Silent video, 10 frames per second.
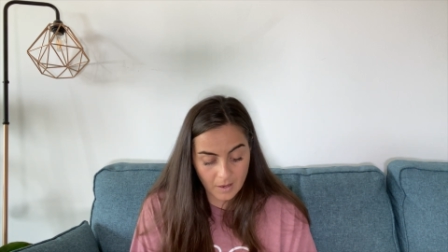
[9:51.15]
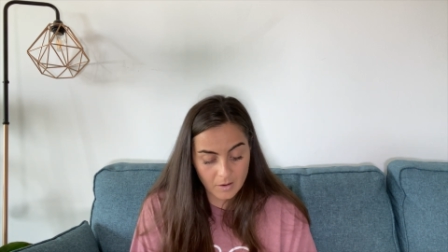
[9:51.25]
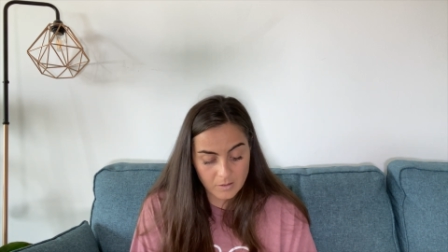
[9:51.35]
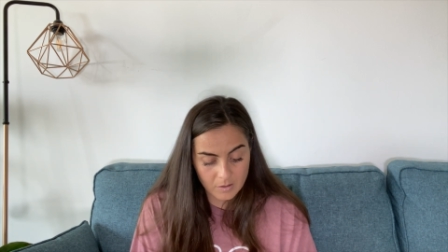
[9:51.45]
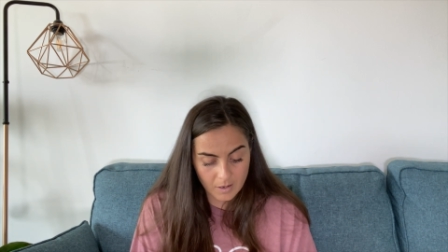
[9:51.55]
I
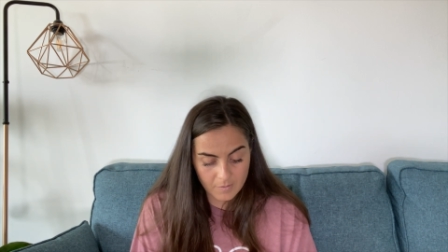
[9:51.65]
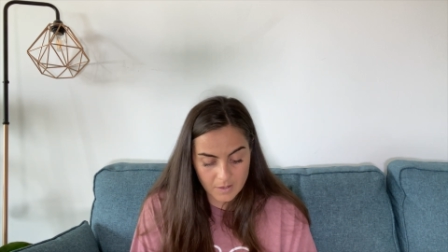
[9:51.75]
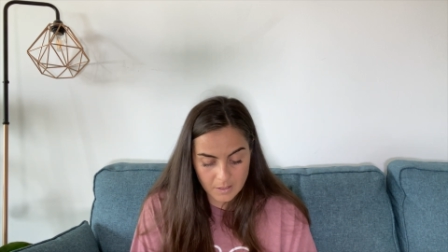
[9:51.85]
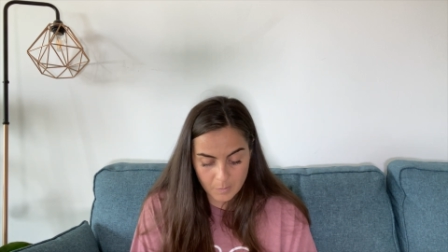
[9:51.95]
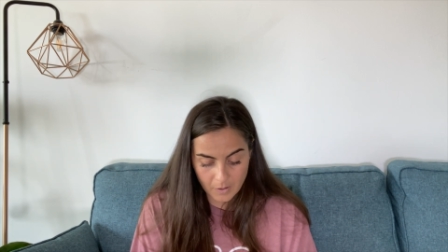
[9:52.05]
also love
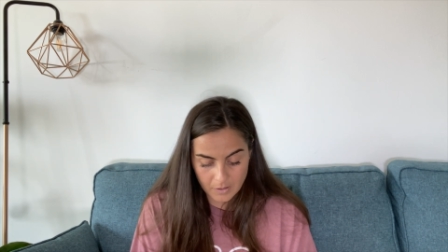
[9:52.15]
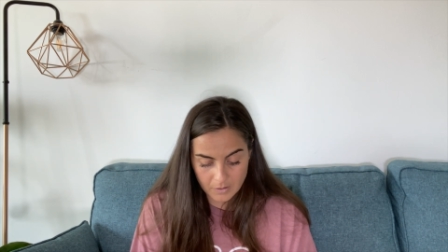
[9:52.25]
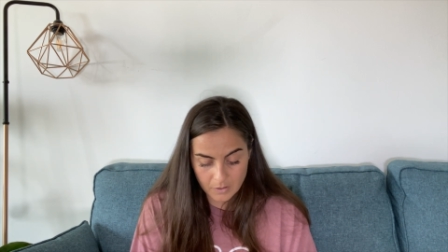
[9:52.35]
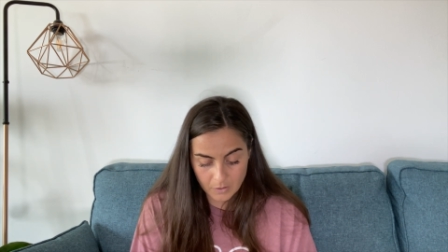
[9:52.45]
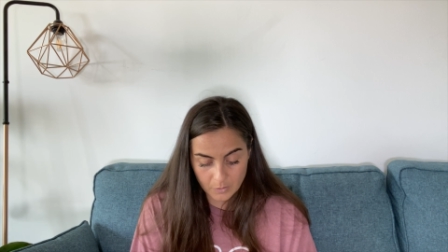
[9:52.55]
this
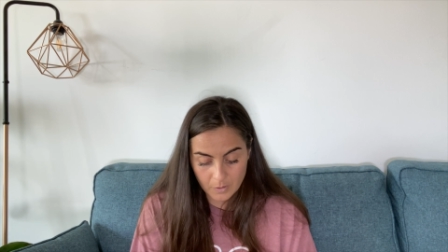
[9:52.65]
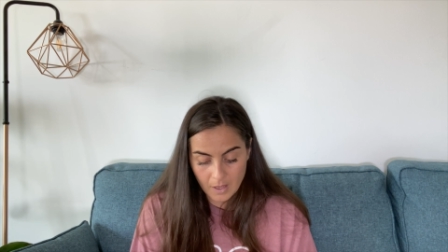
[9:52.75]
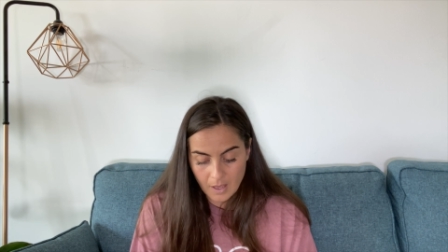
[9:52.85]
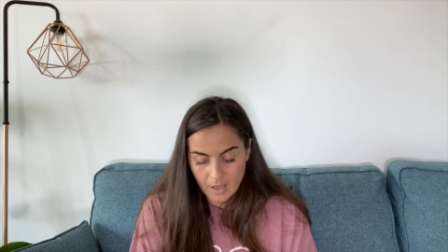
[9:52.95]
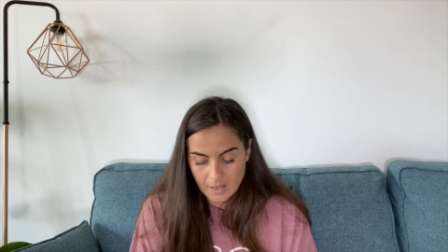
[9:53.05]
part too,
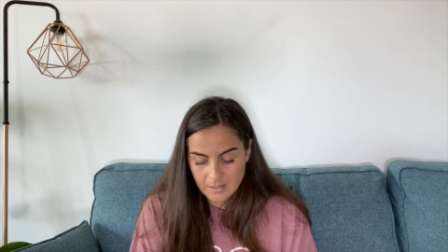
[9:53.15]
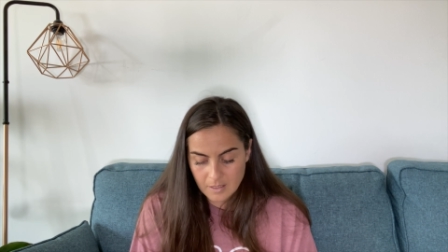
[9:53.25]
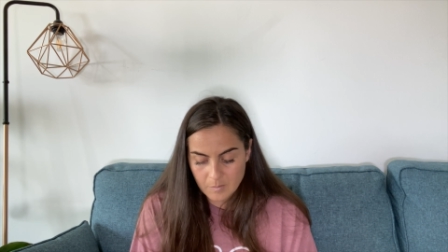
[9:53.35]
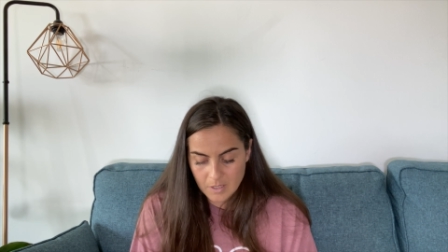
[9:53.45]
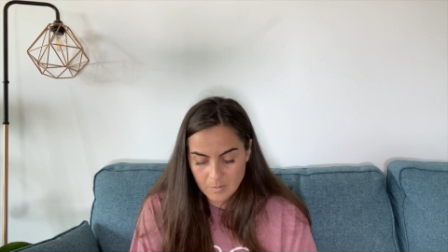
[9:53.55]
and
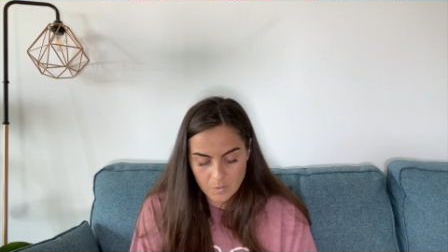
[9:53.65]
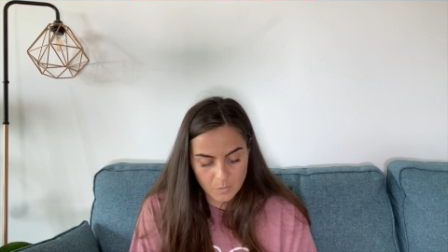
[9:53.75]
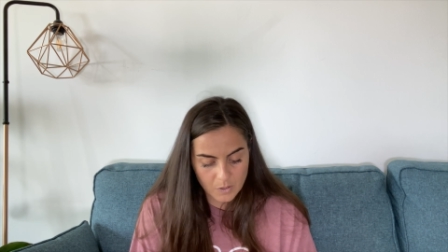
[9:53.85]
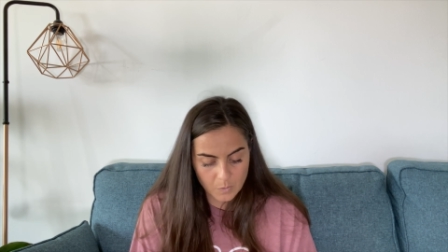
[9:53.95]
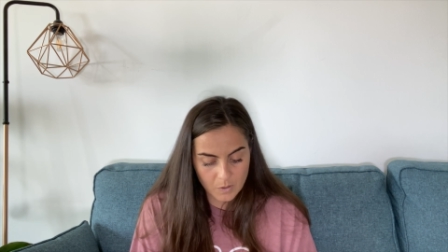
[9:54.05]
sometimes
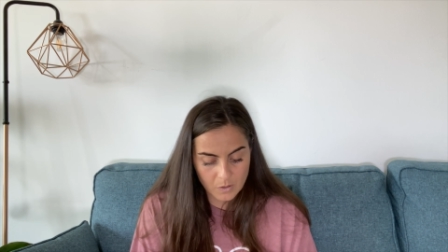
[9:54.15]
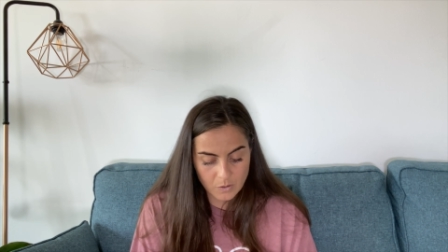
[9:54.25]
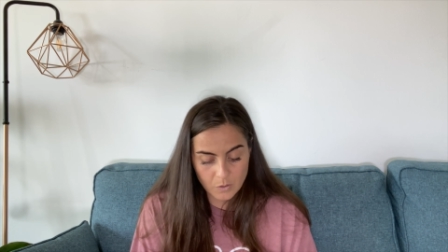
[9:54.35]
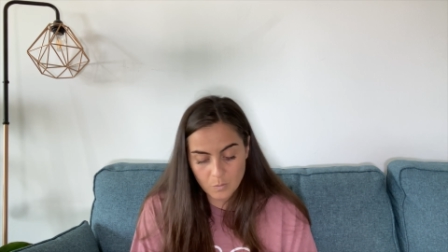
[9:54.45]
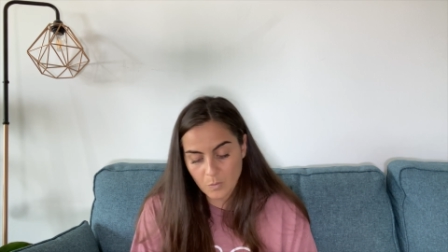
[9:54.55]
wish we could
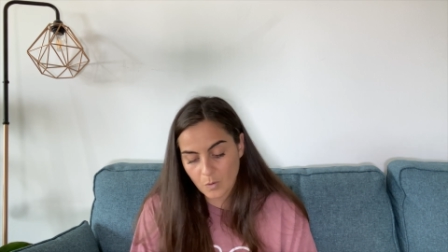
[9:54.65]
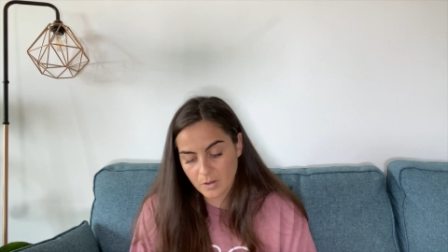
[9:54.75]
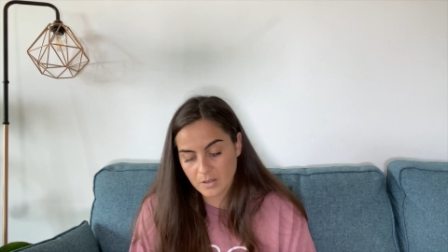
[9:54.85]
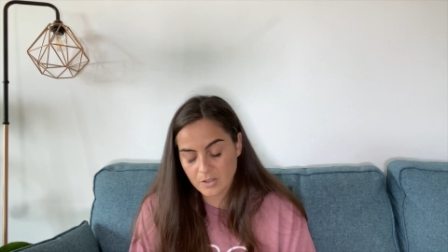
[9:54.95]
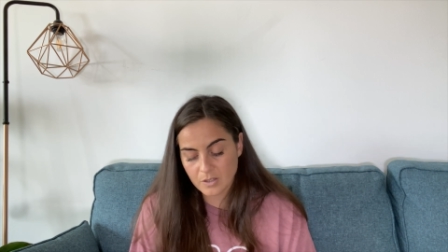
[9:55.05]
do more
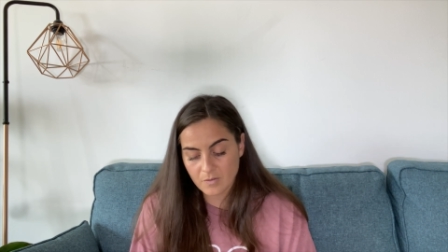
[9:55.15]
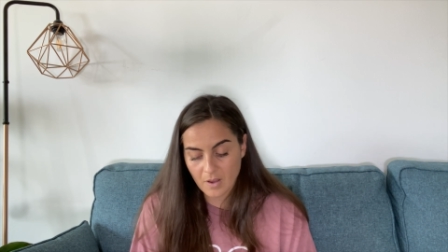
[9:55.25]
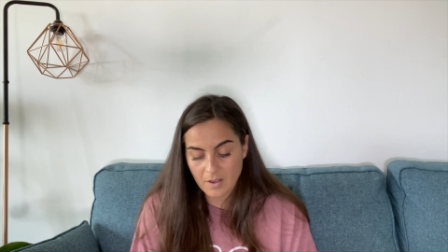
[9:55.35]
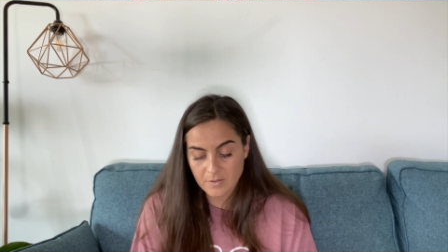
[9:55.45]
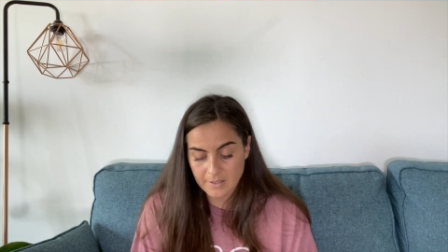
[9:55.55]
than just
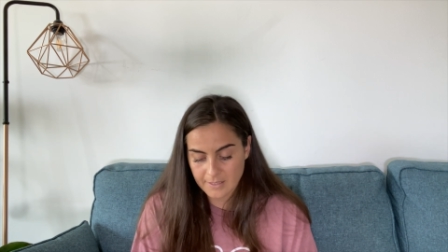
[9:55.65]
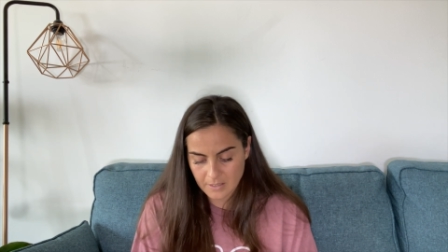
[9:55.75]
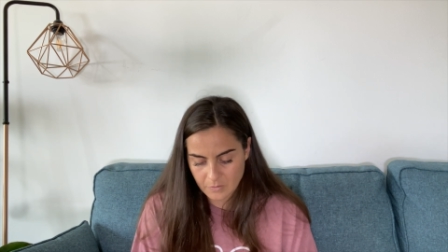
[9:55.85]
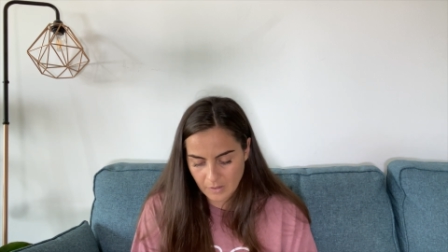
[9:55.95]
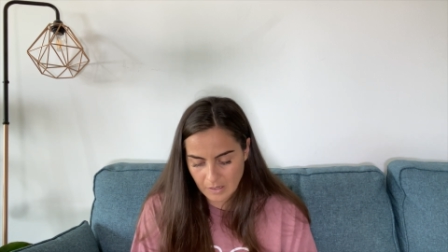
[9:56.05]
five to
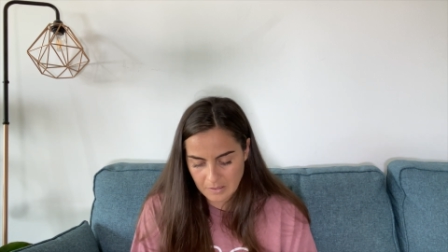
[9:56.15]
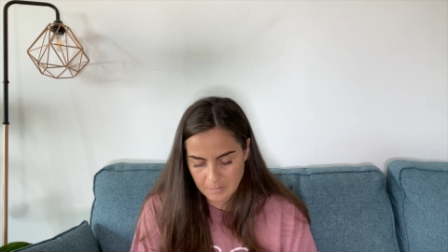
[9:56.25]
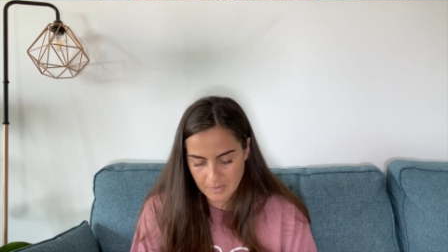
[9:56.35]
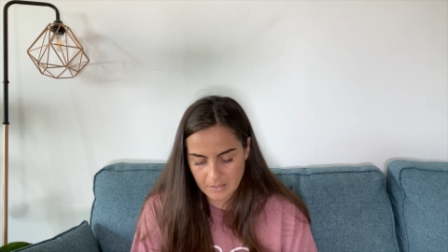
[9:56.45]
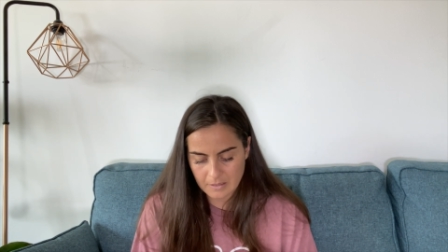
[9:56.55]
six rounds
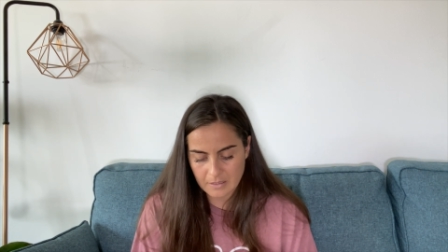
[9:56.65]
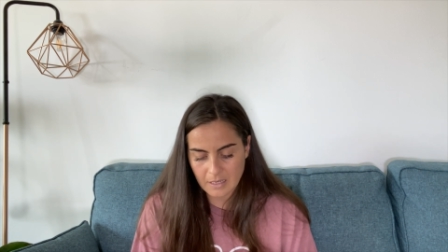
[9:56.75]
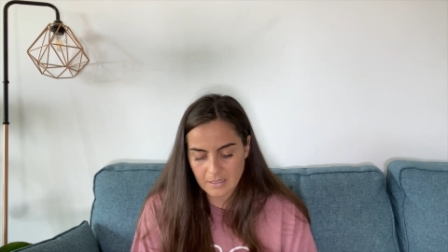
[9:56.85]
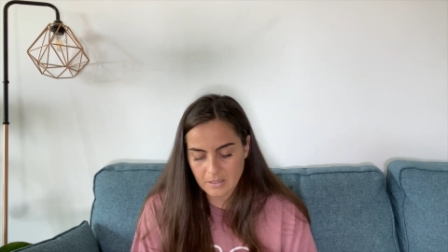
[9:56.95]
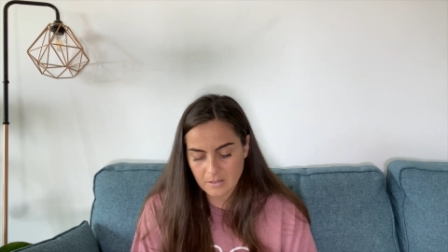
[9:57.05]
because
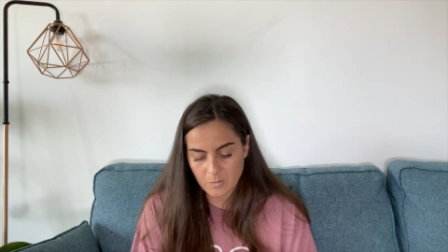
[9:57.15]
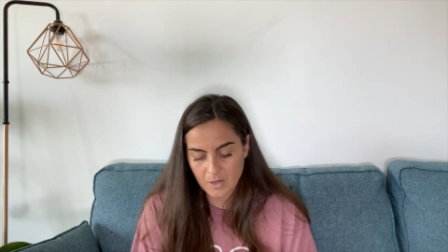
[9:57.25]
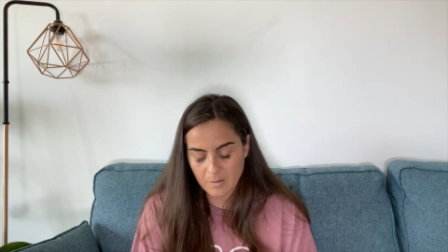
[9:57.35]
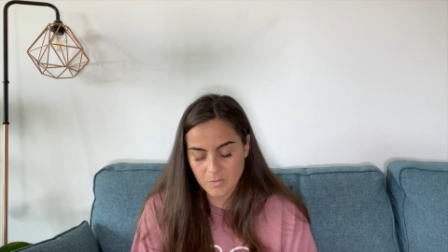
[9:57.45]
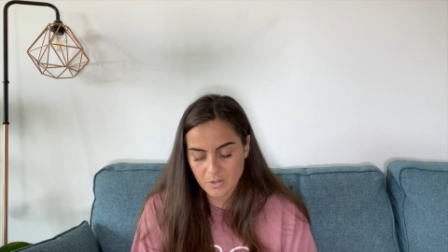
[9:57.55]
that's when
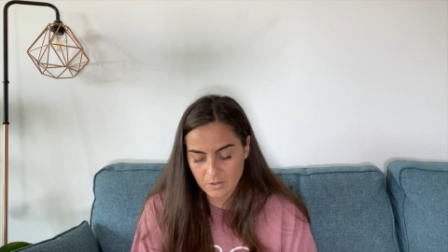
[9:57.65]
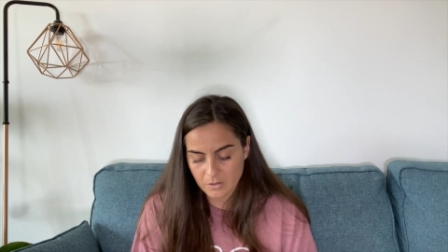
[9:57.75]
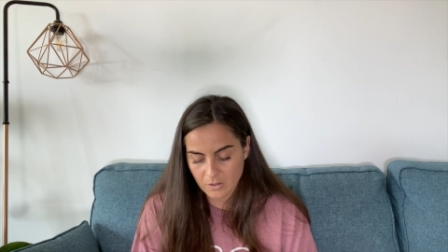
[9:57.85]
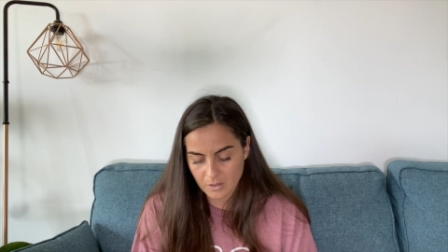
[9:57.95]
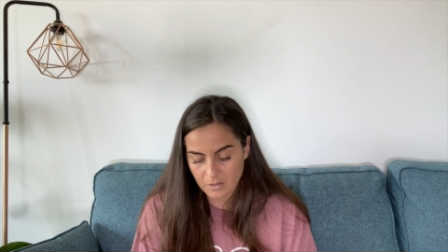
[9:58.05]
I'm just
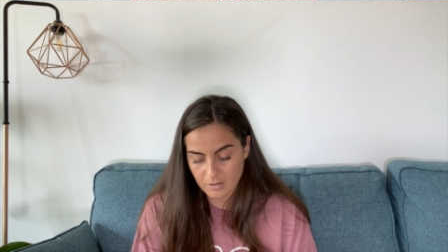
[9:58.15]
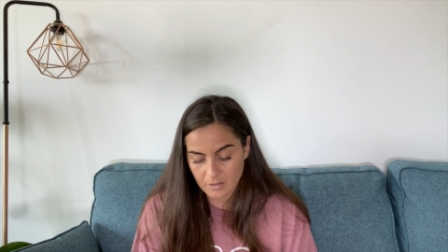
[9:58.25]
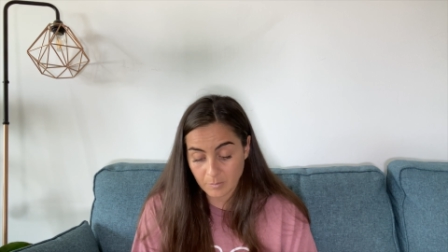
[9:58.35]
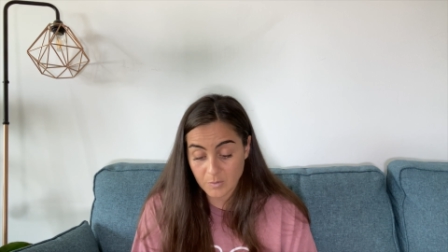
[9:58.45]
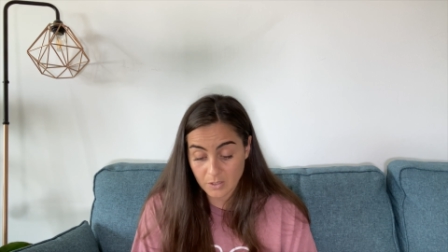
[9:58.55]
starting,
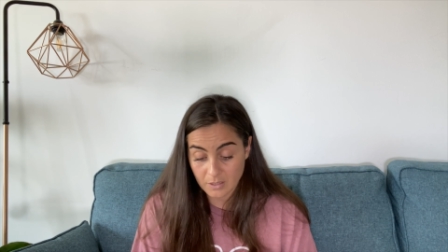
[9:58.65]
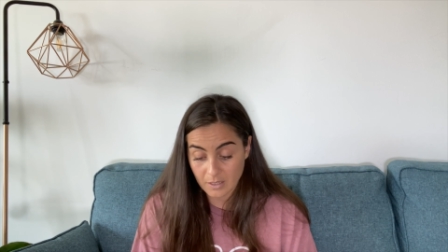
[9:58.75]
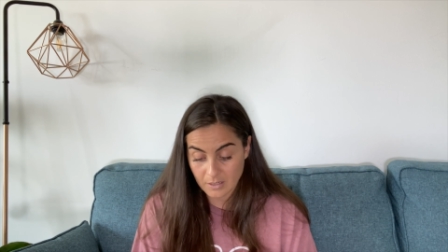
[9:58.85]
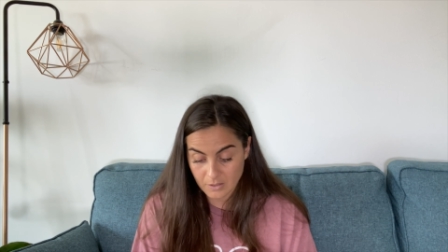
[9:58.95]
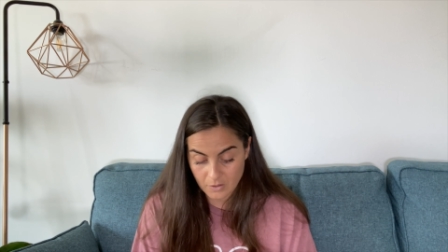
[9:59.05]
I'm just
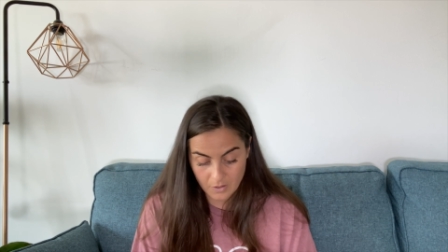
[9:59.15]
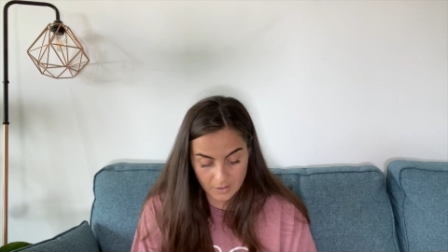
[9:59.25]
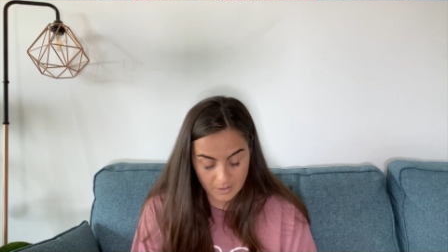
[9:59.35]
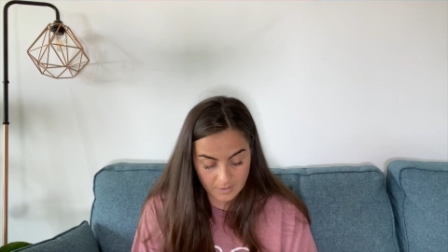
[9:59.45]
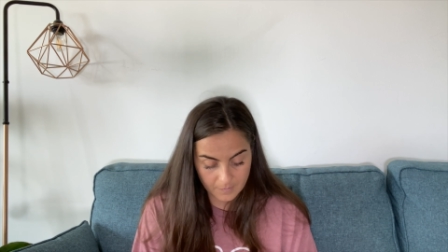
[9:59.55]
getting started.